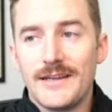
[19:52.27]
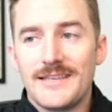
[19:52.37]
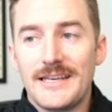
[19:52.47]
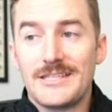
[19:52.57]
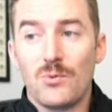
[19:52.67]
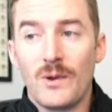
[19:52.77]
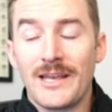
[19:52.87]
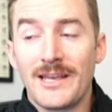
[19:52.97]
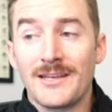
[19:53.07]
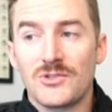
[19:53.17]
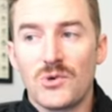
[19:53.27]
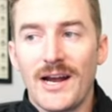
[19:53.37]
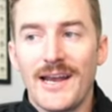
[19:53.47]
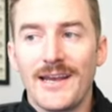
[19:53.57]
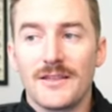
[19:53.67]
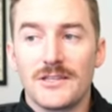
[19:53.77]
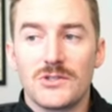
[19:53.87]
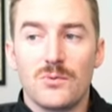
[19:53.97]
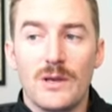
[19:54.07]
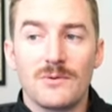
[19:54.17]
It's a swinging strike. The
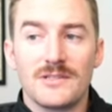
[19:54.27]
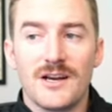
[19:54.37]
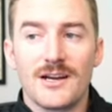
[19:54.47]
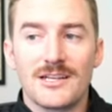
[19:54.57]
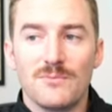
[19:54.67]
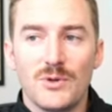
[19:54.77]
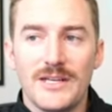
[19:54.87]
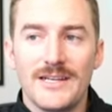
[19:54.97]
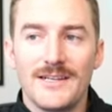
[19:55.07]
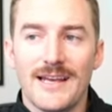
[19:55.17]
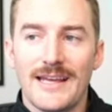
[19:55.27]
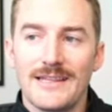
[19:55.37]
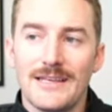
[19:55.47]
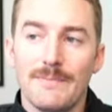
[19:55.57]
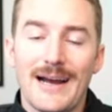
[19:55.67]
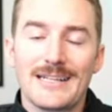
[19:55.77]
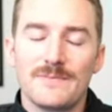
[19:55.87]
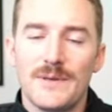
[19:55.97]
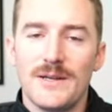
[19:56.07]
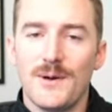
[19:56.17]
swing was not completed, and the bat
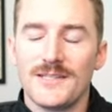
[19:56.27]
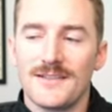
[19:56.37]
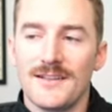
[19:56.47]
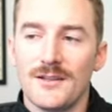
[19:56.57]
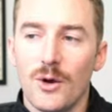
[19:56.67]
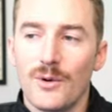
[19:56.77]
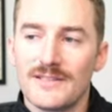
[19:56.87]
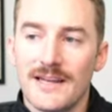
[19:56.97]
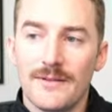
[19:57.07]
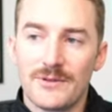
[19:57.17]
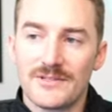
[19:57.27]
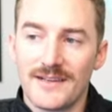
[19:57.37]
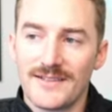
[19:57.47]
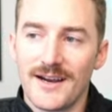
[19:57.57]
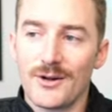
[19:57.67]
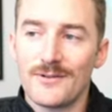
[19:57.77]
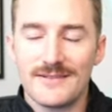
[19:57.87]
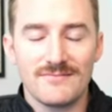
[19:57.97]
speed was in the lowest 10th percentile.